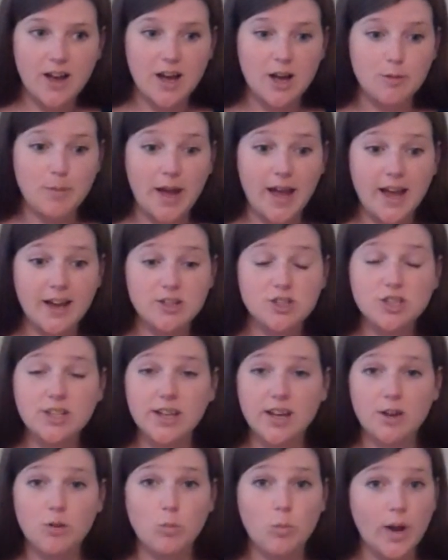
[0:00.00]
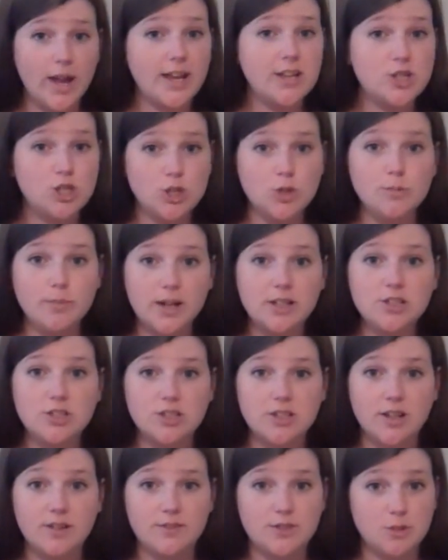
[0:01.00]
I actually got way too much
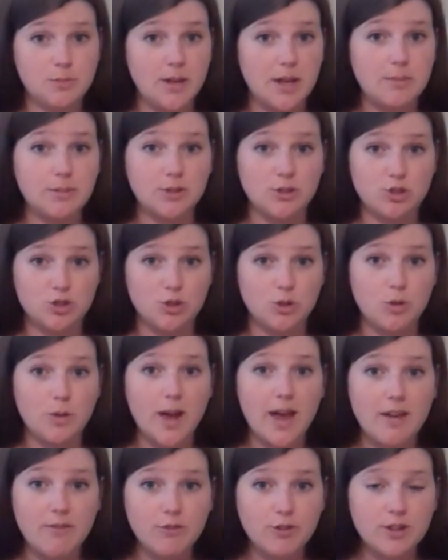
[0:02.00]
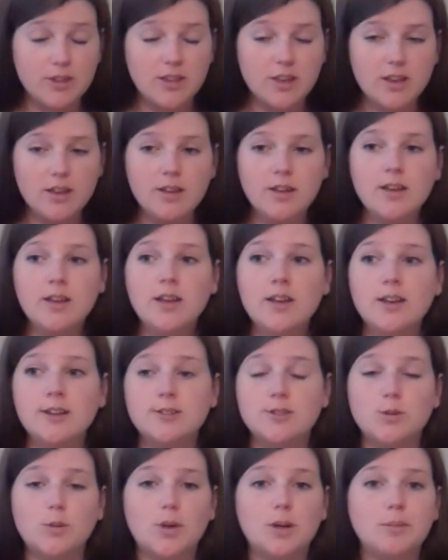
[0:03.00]
stuff to be able to show you everything.
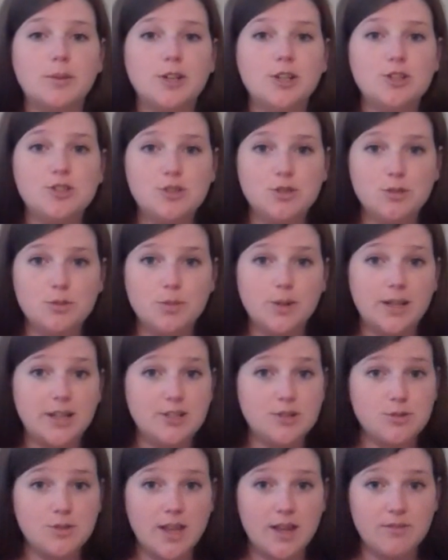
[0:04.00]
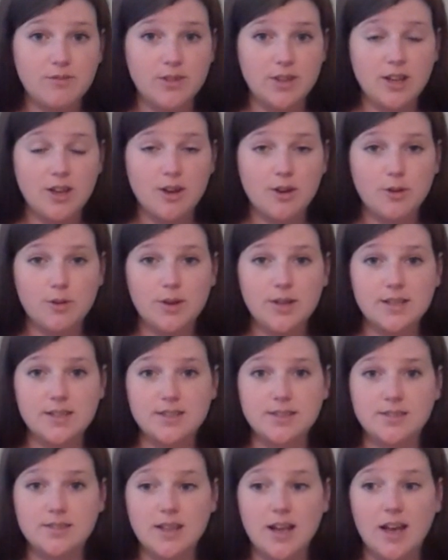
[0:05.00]
So what I'm going to do when I do that video
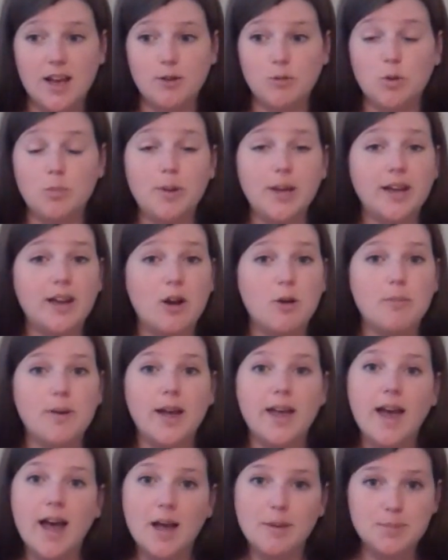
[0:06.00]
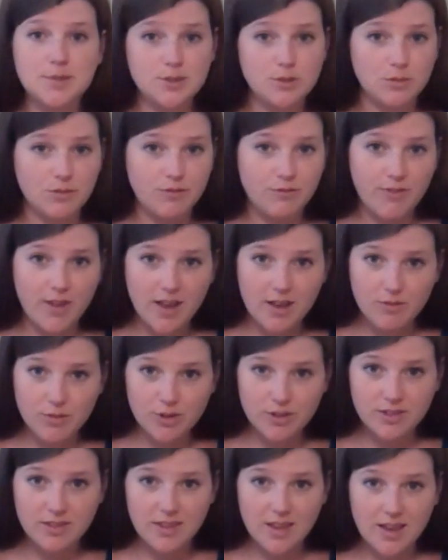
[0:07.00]
is I will pick out my absolute
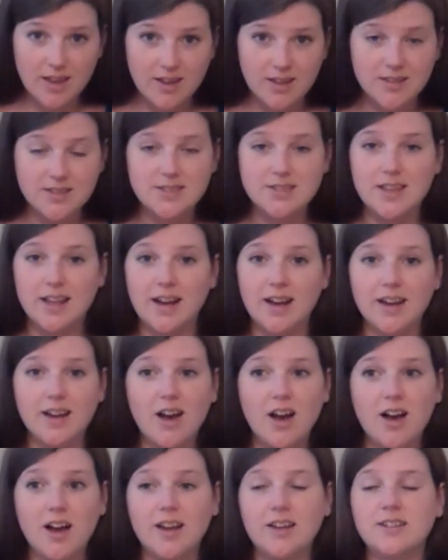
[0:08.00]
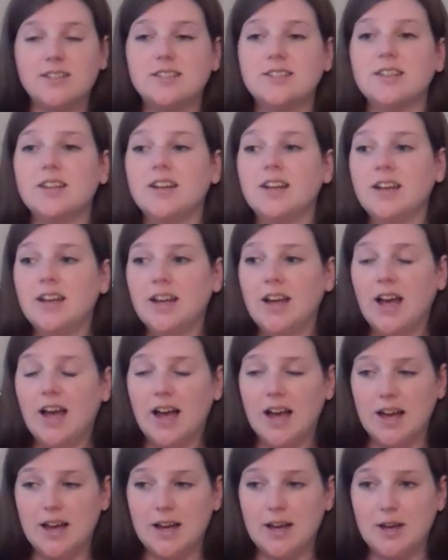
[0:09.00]
favorite things that I got,
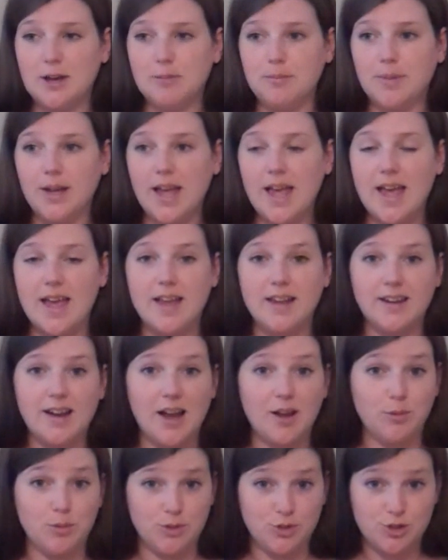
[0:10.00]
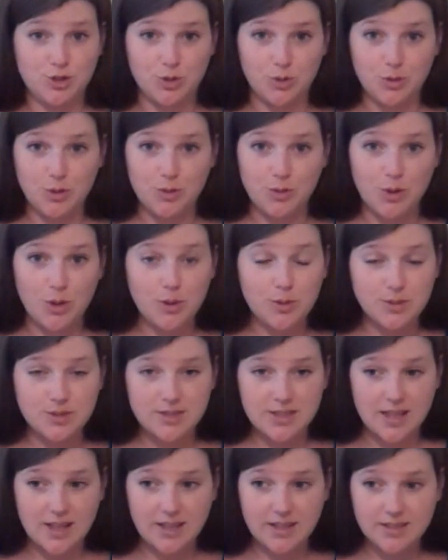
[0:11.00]
and I will show you those
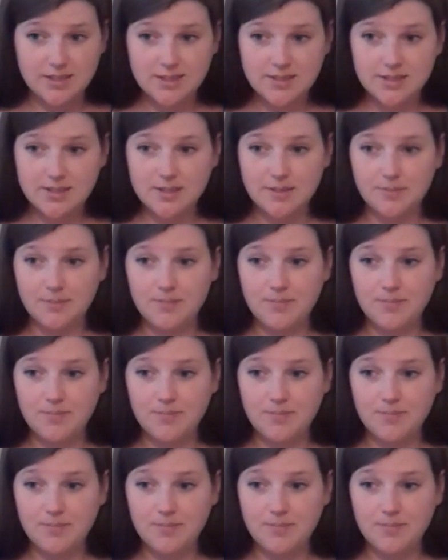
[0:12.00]
things,